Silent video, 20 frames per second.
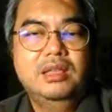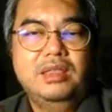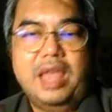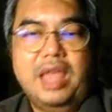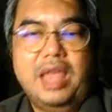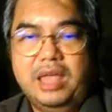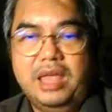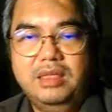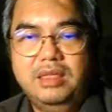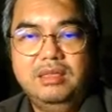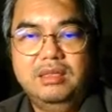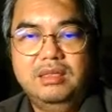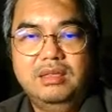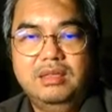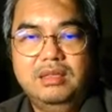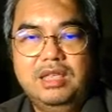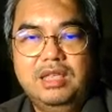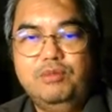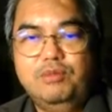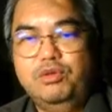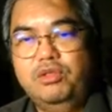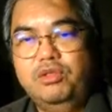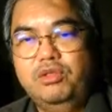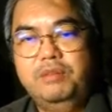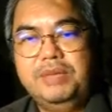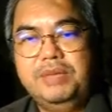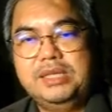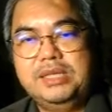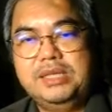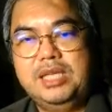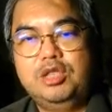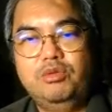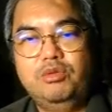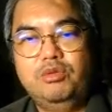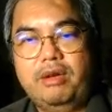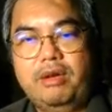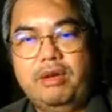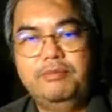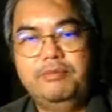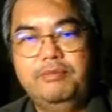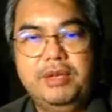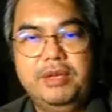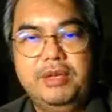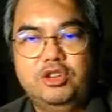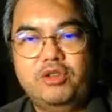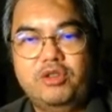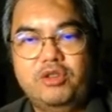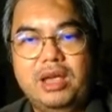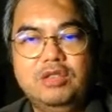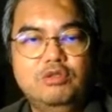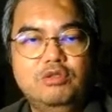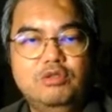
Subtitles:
then he would not be said to have been trying